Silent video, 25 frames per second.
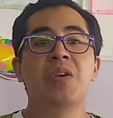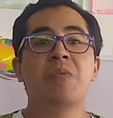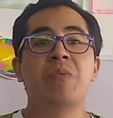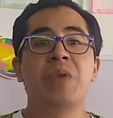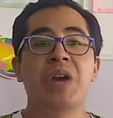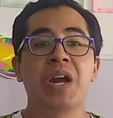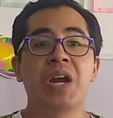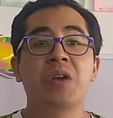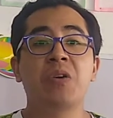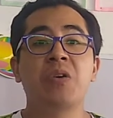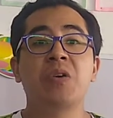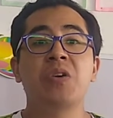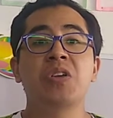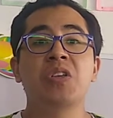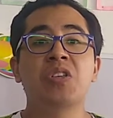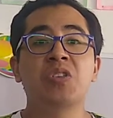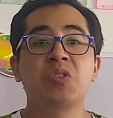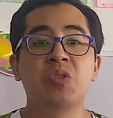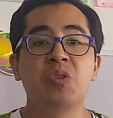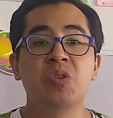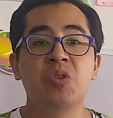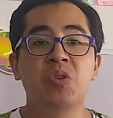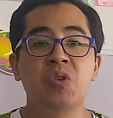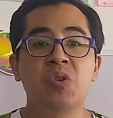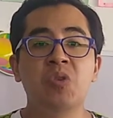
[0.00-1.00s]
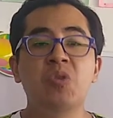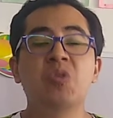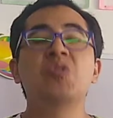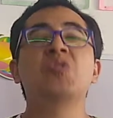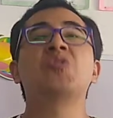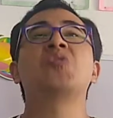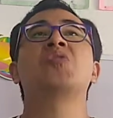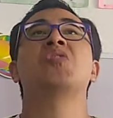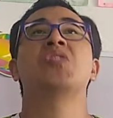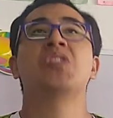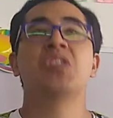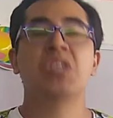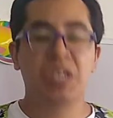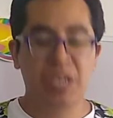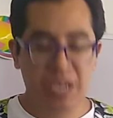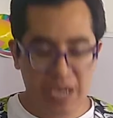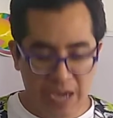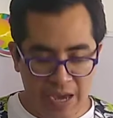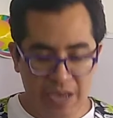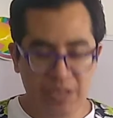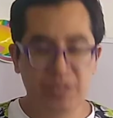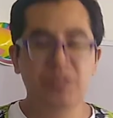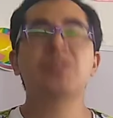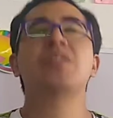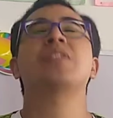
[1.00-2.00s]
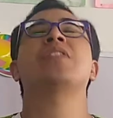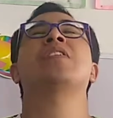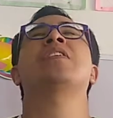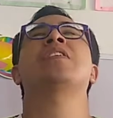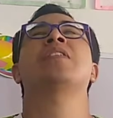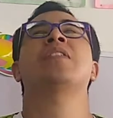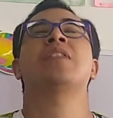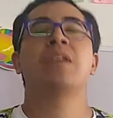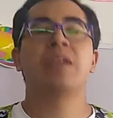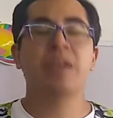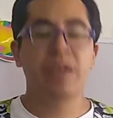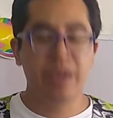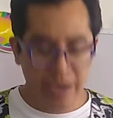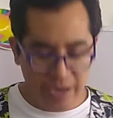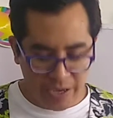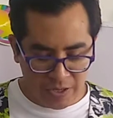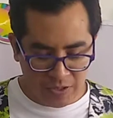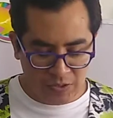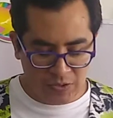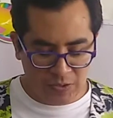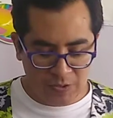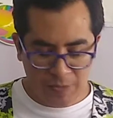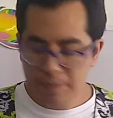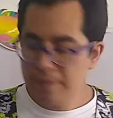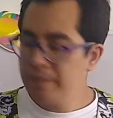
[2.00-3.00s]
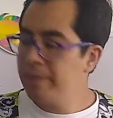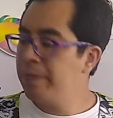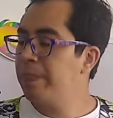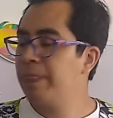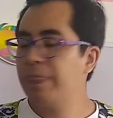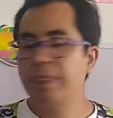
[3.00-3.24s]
we're going to use yes, it is,